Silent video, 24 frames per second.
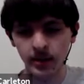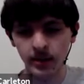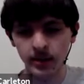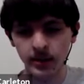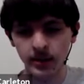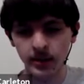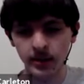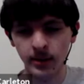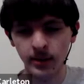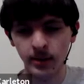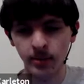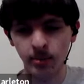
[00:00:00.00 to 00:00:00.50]

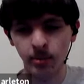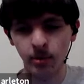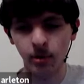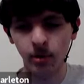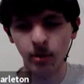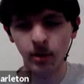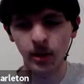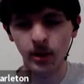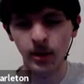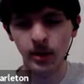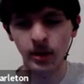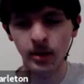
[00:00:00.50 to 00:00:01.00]
is
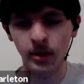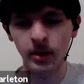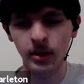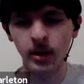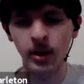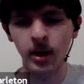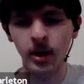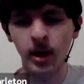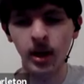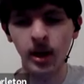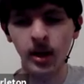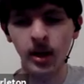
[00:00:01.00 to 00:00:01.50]
deployed
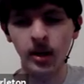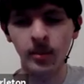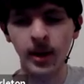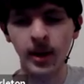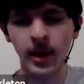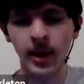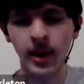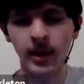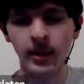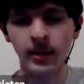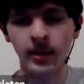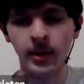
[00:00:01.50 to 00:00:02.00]

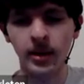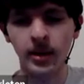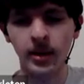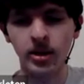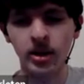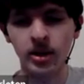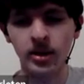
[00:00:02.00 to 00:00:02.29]
automatically